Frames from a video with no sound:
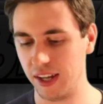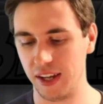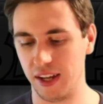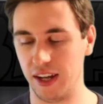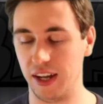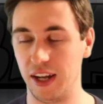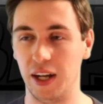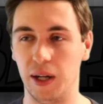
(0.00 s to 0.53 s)

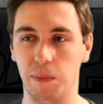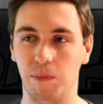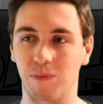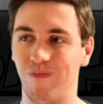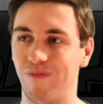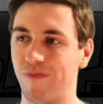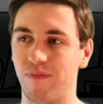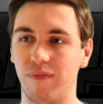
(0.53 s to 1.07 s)

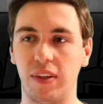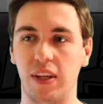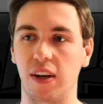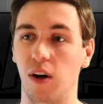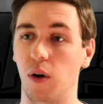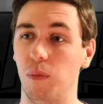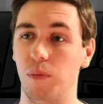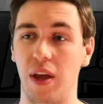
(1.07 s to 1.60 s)
You
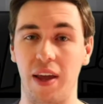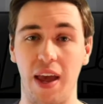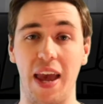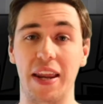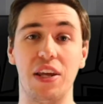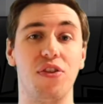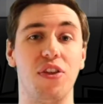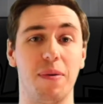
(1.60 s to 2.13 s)
know,
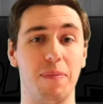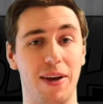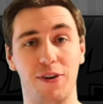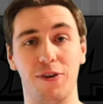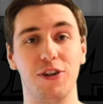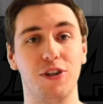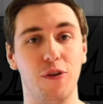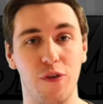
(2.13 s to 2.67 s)
anything by
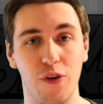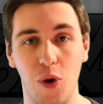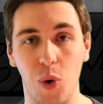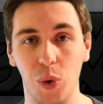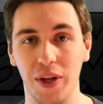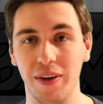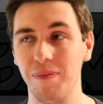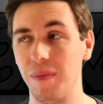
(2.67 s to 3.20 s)
Christopher
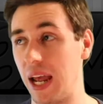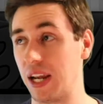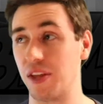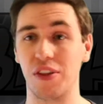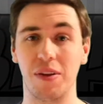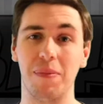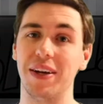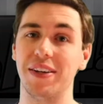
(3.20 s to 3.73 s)
Nolan,
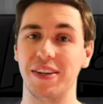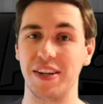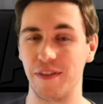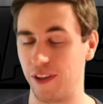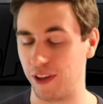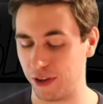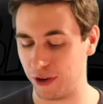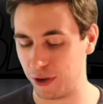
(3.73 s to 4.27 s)
anything by Denis
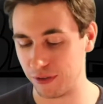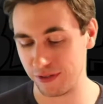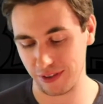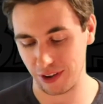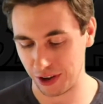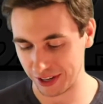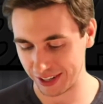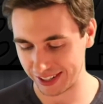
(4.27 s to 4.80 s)
Villeneuve,
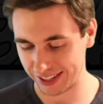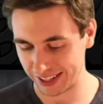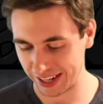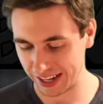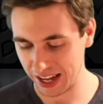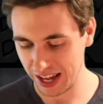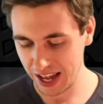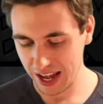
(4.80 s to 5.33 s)
honestly.
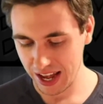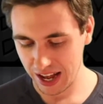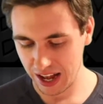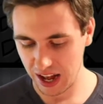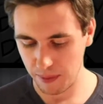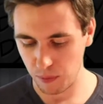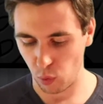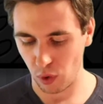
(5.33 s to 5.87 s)

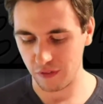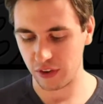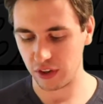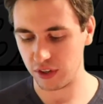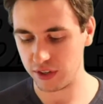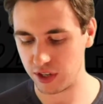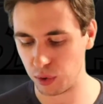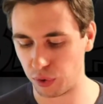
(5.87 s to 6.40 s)
What villain
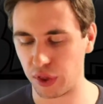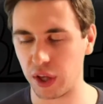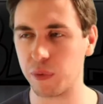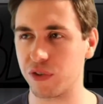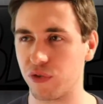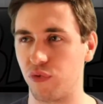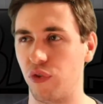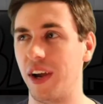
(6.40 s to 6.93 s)
do you think was
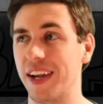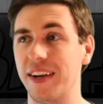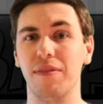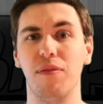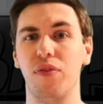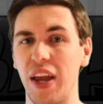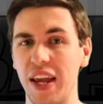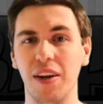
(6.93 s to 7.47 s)
right?
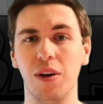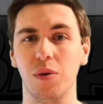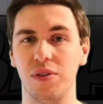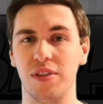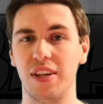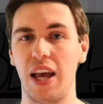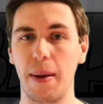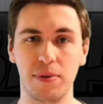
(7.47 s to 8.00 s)

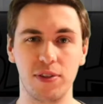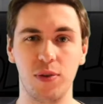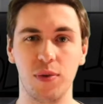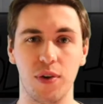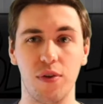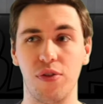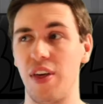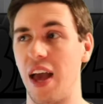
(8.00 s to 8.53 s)
Thanos, absolutely, or
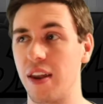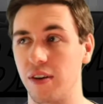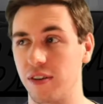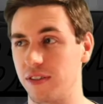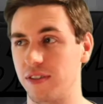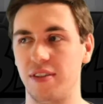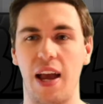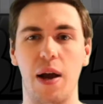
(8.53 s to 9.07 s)

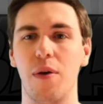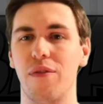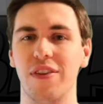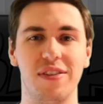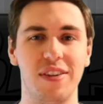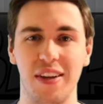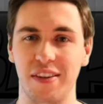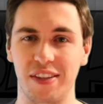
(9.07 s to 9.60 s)
Thanos, however you
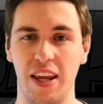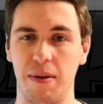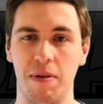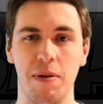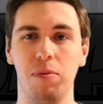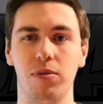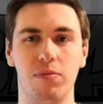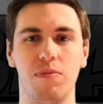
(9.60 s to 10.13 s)
say his name.
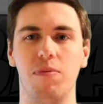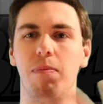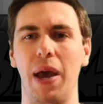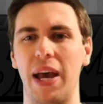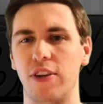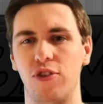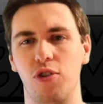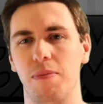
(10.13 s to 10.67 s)
People
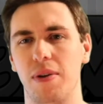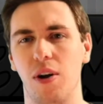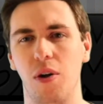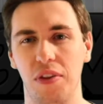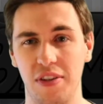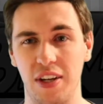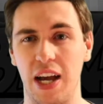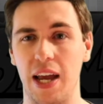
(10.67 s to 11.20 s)
badger me all the
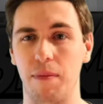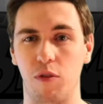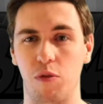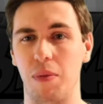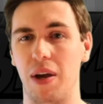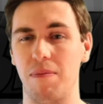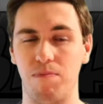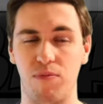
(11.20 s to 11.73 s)
time with
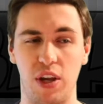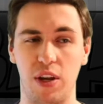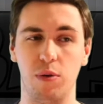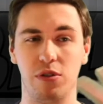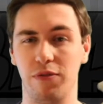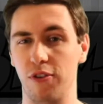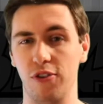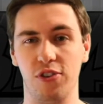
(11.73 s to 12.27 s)
my Thanos
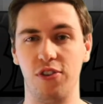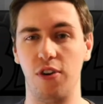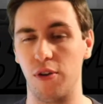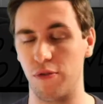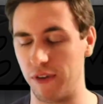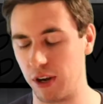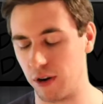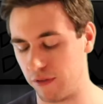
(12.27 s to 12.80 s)
versus Darth
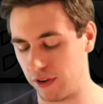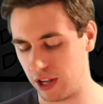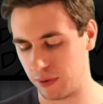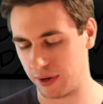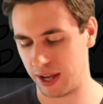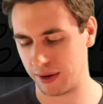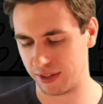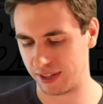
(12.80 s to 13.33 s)
Vader video on
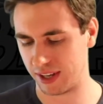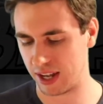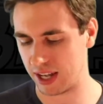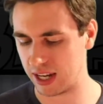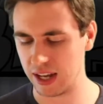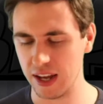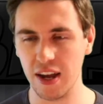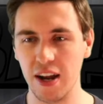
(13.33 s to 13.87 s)
how to say it.
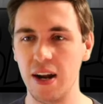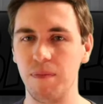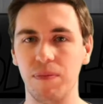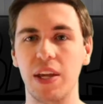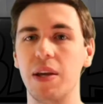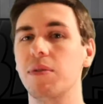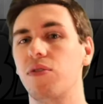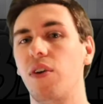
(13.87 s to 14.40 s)

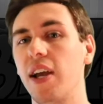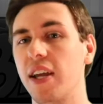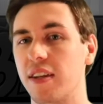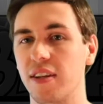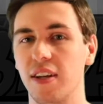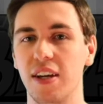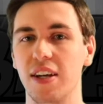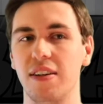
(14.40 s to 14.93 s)
He was right,
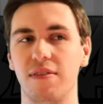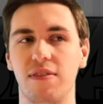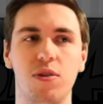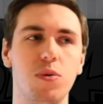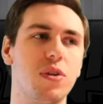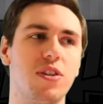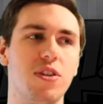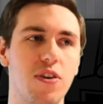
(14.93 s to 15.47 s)
to
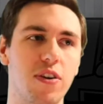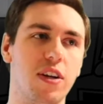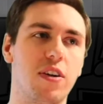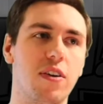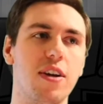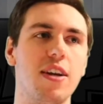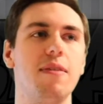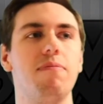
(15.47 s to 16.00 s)
a certain
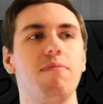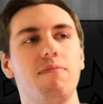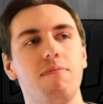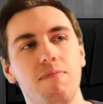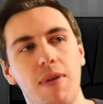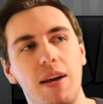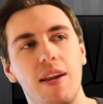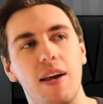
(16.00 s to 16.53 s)
degree.
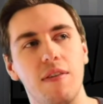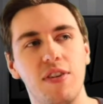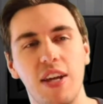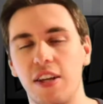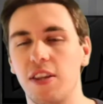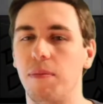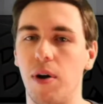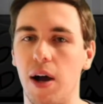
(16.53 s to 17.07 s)
Might not have taken
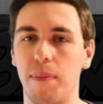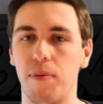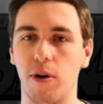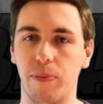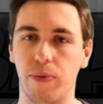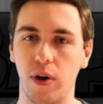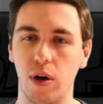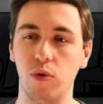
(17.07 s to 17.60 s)
the proper
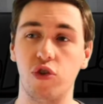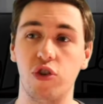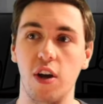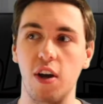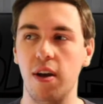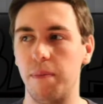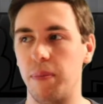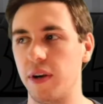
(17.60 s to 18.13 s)
approach,
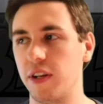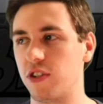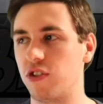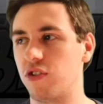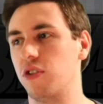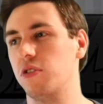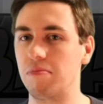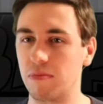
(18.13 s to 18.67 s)
but it's
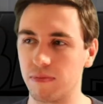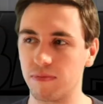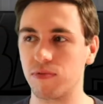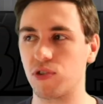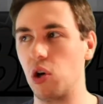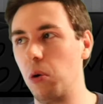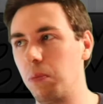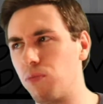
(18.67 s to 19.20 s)
true.
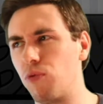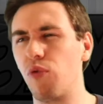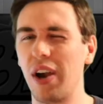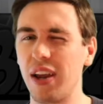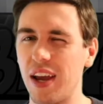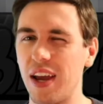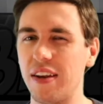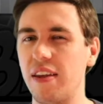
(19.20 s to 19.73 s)
So, right
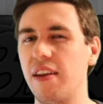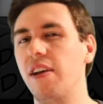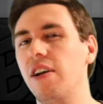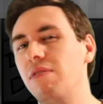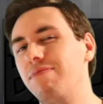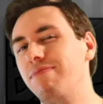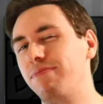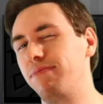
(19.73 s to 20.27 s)
idea,
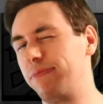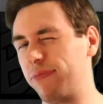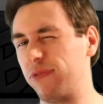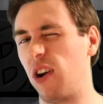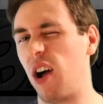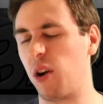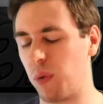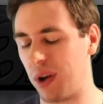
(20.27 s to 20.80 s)

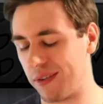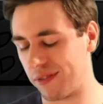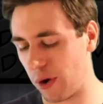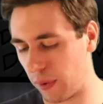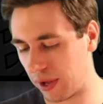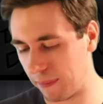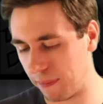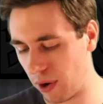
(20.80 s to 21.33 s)
wrong way of
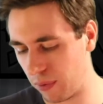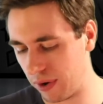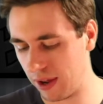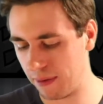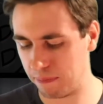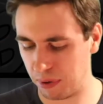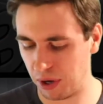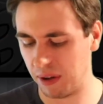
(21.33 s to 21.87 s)
going about
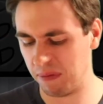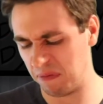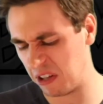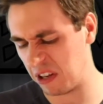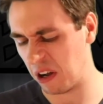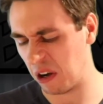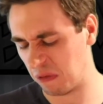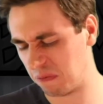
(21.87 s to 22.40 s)
it, but, you
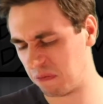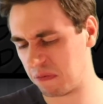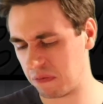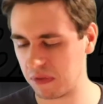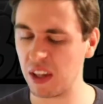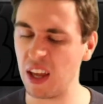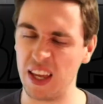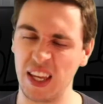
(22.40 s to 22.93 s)
know,
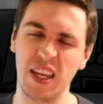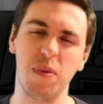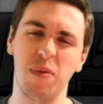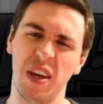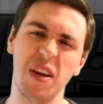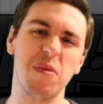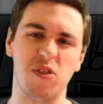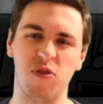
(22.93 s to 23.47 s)

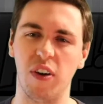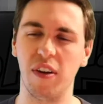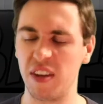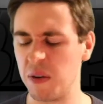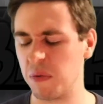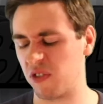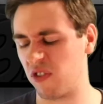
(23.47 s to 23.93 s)
he was right.